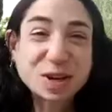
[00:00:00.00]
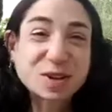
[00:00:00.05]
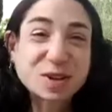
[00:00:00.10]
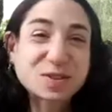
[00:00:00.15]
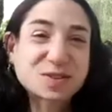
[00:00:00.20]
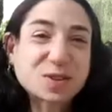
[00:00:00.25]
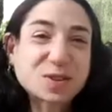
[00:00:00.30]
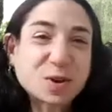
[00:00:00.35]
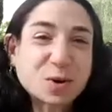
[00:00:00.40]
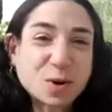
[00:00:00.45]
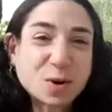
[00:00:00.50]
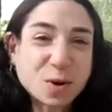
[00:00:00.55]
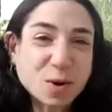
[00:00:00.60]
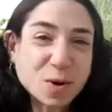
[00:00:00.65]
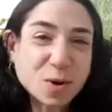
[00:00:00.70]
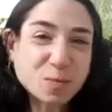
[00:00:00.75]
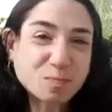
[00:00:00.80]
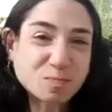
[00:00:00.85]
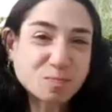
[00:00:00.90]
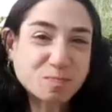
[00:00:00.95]
So
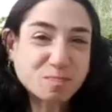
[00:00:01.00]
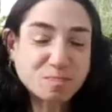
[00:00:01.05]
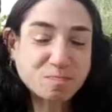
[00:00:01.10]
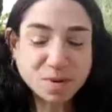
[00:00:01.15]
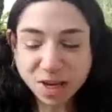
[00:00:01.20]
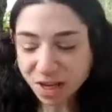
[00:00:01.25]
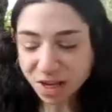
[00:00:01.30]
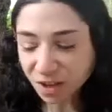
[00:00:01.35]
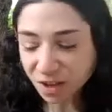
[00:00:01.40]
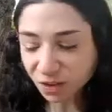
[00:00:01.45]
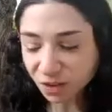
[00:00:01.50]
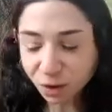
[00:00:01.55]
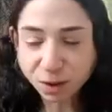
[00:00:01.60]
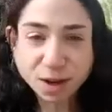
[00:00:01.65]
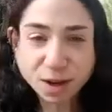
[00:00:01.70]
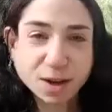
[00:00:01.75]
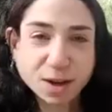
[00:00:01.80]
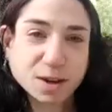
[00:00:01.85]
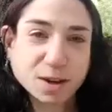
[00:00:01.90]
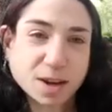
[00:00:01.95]
baking
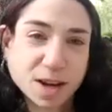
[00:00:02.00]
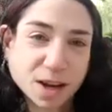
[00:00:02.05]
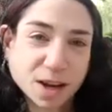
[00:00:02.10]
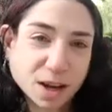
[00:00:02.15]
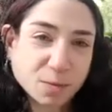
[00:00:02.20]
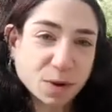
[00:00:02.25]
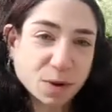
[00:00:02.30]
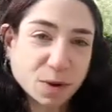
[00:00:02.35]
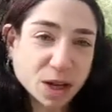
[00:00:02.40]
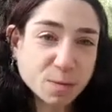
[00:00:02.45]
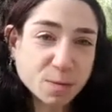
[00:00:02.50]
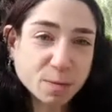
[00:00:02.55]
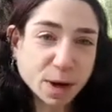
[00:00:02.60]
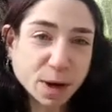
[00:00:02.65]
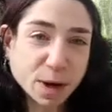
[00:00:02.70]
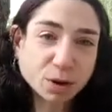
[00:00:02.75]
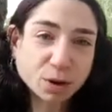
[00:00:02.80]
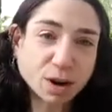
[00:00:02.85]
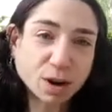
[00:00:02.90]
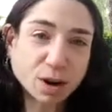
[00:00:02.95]
soda and baking
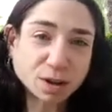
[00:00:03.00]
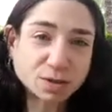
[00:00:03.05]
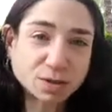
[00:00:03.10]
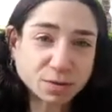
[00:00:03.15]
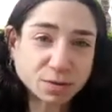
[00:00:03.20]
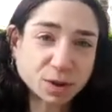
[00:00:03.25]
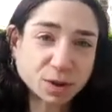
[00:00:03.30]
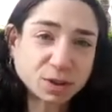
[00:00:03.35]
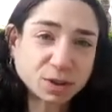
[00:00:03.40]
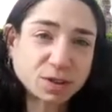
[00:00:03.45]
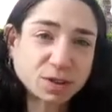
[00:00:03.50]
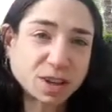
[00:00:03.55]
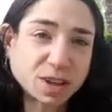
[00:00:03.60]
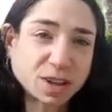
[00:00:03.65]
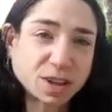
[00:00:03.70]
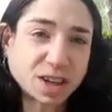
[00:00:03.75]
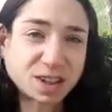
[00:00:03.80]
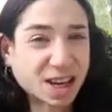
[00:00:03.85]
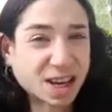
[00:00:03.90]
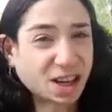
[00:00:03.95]
powder are different,
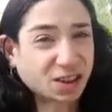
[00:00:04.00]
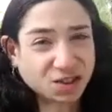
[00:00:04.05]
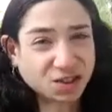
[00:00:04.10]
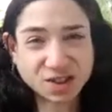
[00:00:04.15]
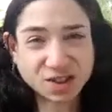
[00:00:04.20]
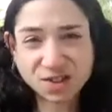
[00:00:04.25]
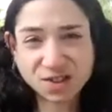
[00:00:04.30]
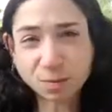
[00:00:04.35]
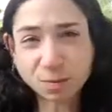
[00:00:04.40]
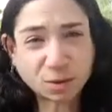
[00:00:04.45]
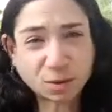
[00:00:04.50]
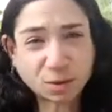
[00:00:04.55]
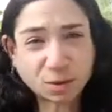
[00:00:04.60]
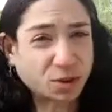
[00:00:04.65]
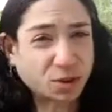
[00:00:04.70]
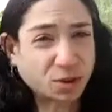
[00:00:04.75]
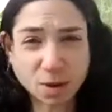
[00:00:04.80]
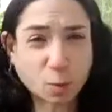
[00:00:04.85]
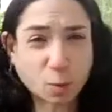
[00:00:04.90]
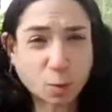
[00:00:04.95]
and you can't just
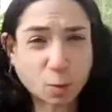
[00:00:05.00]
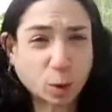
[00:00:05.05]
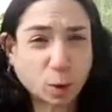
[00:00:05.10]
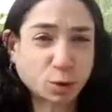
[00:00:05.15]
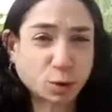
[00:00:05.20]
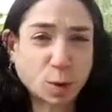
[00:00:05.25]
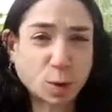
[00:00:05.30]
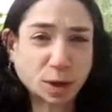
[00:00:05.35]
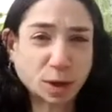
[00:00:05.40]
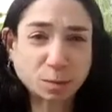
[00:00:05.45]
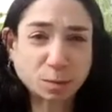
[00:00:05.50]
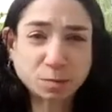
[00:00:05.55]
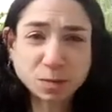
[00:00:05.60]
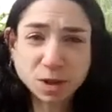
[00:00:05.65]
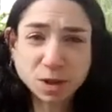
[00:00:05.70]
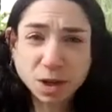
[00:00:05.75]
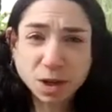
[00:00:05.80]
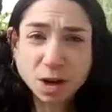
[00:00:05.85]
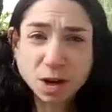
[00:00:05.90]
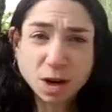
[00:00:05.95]
substitute them one for one.
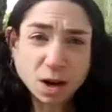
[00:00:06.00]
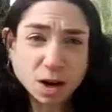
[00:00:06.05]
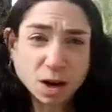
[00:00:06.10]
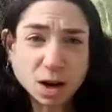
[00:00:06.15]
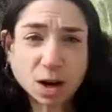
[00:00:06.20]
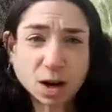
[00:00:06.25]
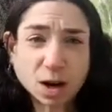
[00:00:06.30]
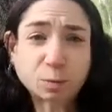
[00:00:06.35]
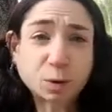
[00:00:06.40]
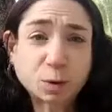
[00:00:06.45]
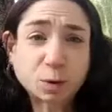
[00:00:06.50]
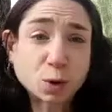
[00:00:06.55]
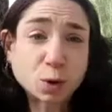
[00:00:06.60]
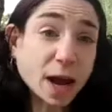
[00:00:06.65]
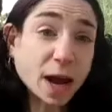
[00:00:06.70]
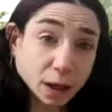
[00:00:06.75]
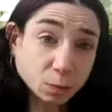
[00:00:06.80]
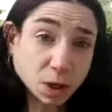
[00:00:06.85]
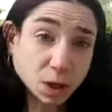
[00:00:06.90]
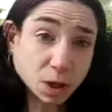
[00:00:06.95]
You
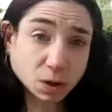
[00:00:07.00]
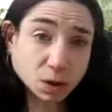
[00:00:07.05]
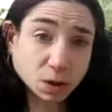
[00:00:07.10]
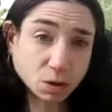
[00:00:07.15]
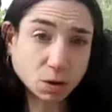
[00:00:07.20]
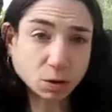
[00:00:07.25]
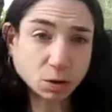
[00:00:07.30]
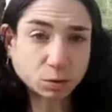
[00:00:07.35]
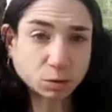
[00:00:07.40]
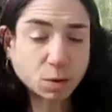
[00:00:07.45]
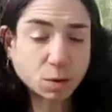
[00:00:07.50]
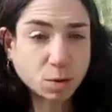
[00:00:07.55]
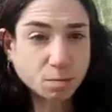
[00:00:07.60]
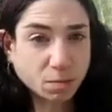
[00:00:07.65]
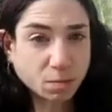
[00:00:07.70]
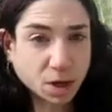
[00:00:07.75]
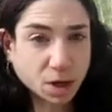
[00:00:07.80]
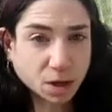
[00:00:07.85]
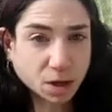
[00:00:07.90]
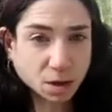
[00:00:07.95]
can make your own
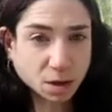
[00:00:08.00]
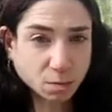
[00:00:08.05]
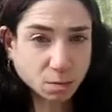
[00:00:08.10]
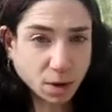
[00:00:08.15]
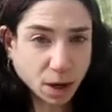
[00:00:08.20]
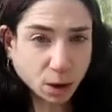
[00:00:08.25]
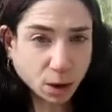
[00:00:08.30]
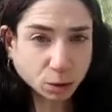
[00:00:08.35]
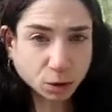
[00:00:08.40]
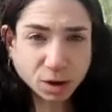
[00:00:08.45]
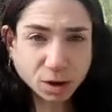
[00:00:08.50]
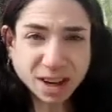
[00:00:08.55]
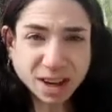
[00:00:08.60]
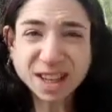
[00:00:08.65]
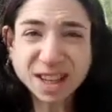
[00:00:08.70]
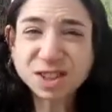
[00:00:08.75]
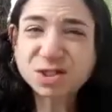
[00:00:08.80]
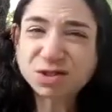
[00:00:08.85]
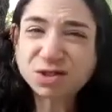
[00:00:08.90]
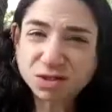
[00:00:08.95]
baking powder.
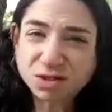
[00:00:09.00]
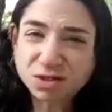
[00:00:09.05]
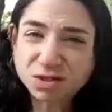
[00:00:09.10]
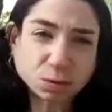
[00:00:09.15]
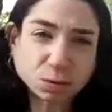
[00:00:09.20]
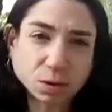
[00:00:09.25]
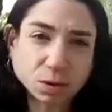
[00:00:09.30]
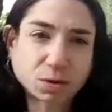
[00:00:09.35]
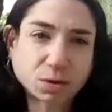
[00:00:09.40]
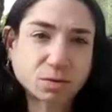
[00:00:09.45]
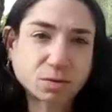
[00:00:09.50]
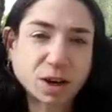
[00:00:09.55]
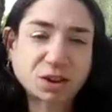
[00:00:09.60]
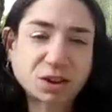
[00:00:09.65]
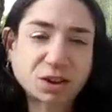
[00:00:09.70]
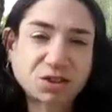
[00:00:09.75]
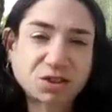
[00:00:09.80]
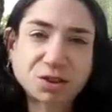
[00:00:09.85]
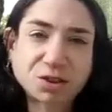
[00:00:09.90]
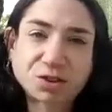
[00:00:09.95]
I don't know the
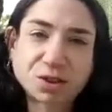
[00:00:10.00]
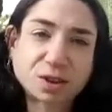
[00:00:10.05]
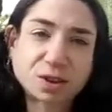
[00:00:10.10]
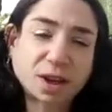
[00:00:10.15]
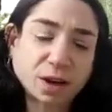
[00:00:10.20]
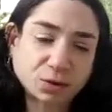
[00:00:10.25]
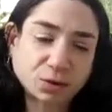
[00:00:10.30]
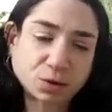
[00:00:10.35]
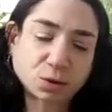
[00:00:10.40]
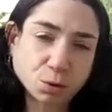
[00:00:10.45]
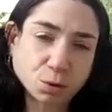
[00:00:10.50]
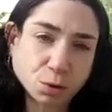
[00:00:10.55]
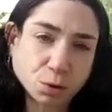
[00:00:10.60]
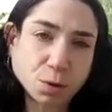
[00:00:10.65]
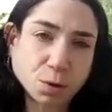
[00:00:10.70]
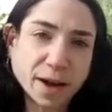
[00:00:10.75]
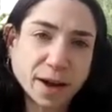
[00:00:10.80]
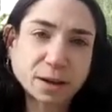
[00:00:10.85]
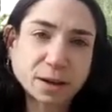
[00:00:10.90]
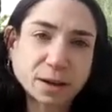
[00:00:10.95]
ratios, I'd have to
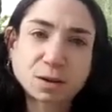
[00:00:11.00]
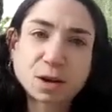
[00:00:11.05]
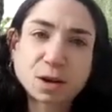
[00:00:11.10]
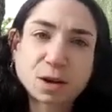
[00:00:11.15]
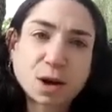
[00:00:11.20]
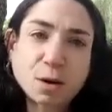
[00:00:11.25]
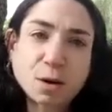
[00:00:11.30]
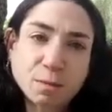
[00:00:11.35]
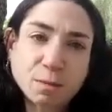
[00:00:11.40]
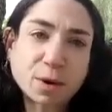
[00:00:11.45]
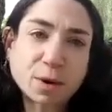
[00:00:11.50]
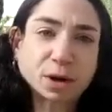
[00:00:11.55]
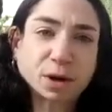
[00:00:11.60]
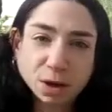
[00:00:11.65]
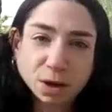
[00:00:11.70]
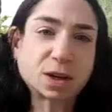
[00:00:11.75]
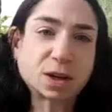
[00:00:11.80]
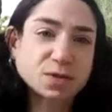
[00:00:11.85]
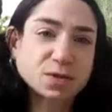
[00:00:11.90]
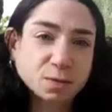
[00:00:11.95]
Google that, but
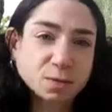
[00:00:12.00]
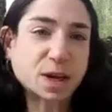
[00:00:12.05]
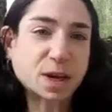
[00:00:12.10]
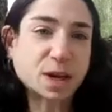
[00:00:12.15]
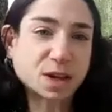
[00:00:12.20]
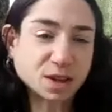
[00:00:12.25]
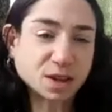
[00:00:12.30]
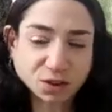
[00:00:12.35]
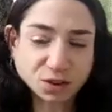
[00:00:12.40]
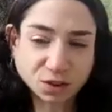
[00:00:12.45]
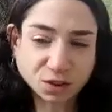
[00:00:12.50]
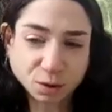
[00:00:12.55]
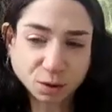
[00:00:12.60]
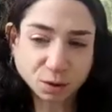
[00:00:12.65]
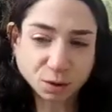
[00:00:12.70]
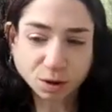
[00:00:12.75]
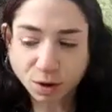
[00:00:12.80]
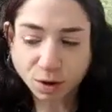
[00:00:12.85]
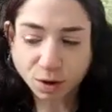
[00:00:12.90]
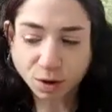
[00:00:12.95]
it's baking
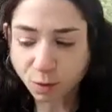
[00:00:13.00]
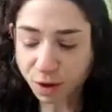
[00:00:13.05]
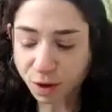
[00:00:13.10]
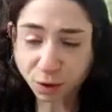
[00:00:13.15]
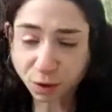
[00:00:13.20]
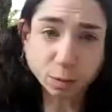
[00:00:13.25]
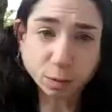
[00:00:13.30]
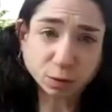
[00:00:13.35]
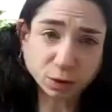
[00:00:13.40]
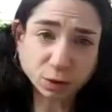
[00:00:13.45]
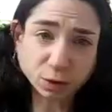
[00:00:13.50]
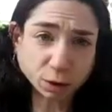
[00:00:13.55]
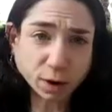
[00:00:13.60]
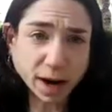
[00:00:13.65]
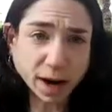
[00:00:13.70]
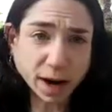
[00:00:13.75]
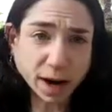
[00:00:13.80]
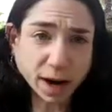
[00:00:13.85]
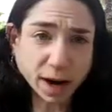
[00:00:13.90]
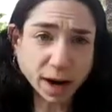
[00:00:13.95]
soda with cream of tartar
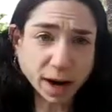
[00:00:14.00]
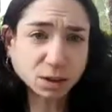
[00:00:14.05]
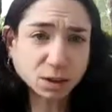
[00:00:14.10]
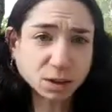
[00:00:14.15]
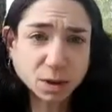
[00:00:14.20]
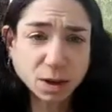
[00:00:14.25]
added.